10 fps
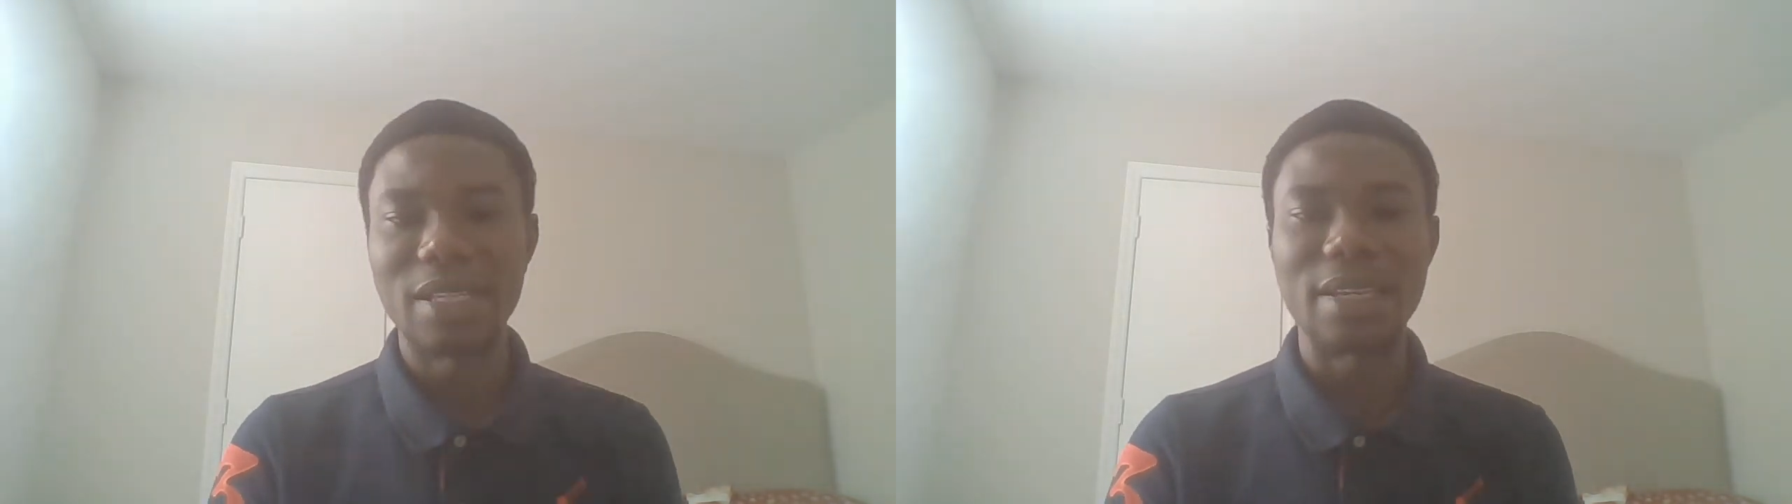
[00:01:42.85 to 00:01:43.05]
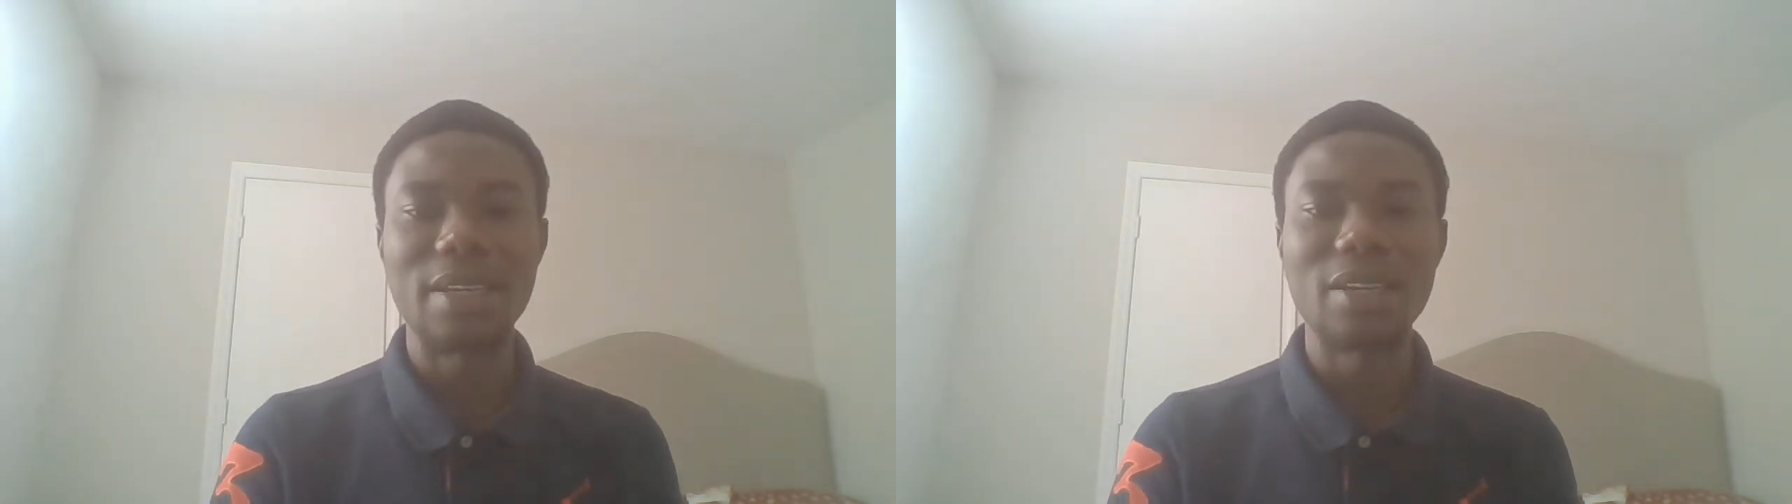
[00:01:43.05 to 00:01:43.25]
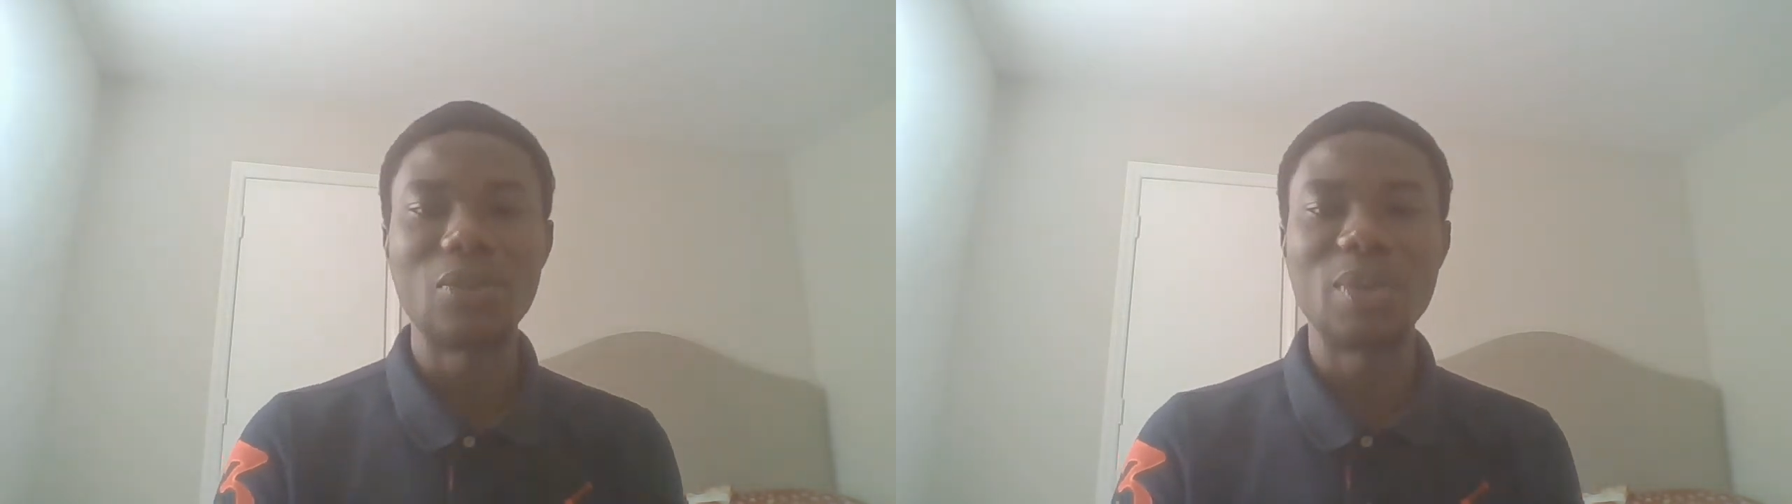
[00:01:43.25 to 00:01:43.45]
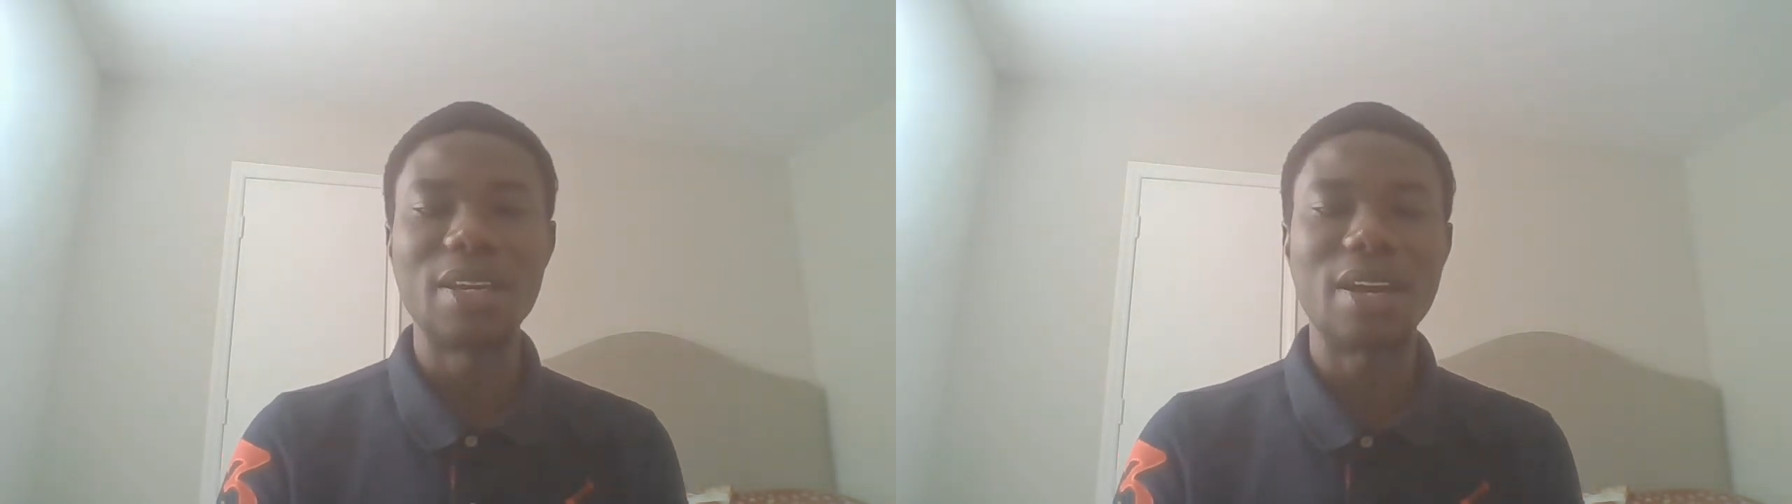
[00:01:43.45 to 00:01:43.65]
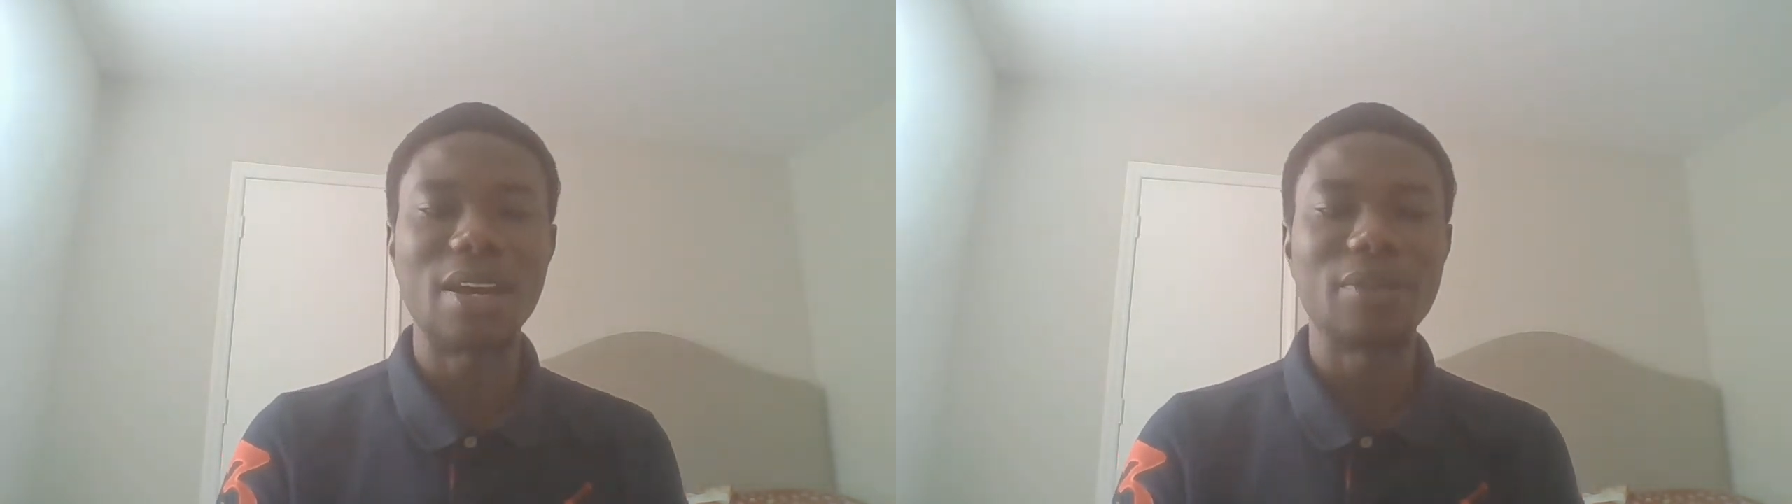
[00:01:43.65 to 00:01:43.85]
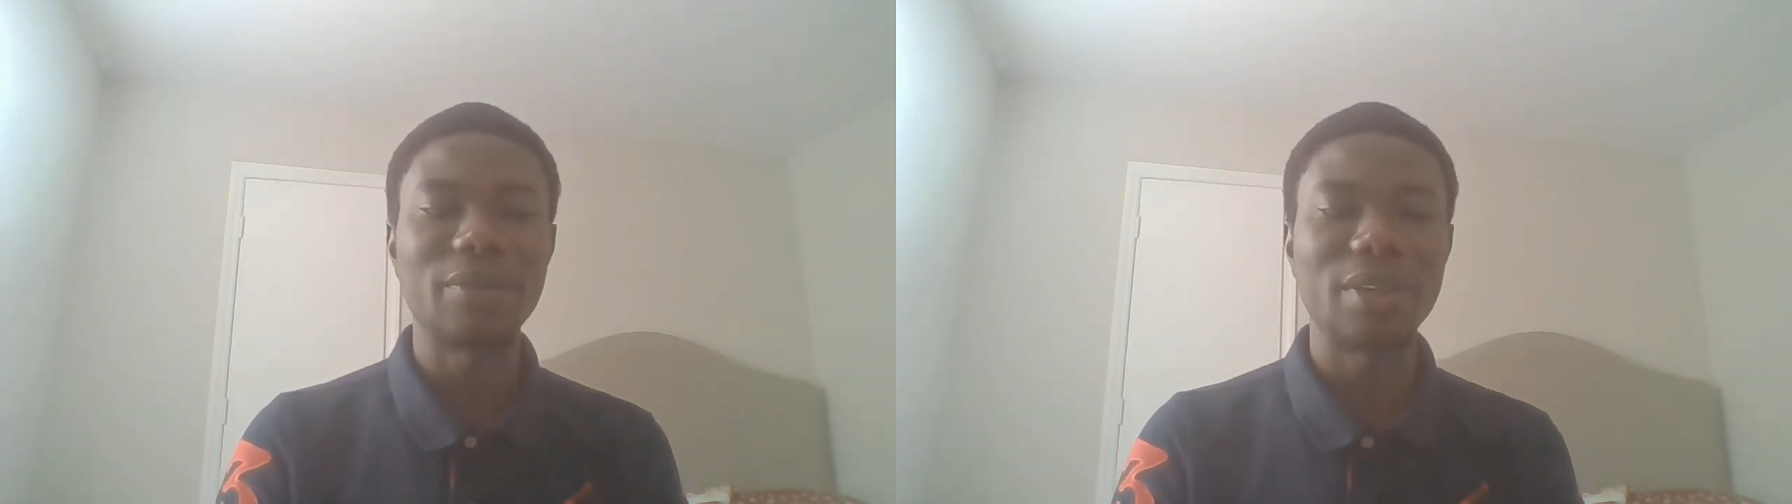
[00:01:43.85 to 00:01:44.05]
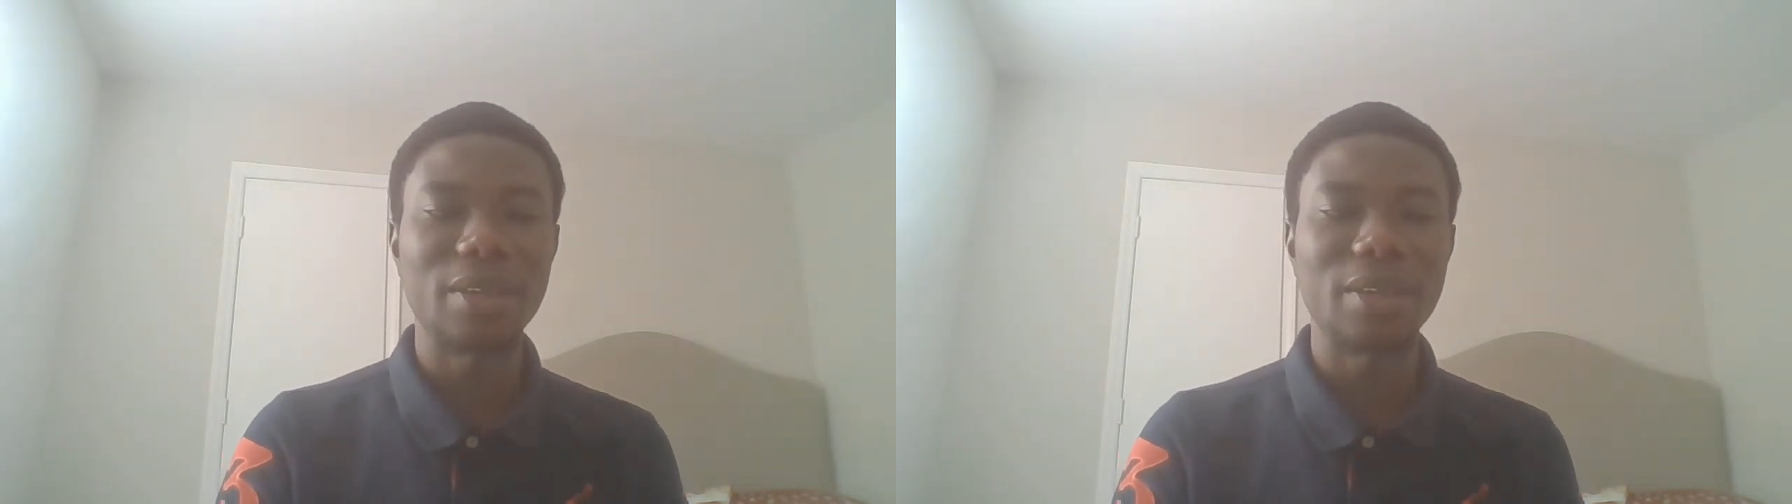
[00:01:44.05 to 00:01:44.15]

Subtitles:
And then we have